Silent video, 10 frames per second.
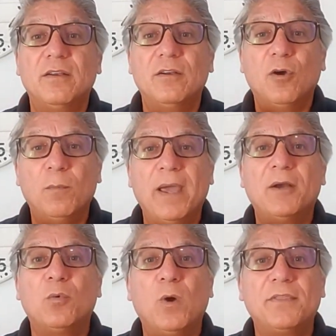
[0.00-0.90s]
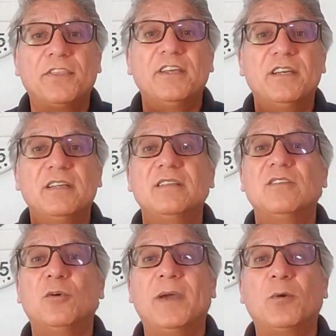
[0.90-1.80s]
No matter what
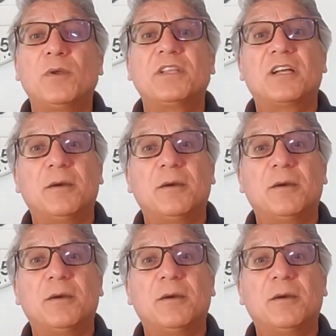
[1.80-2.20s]
the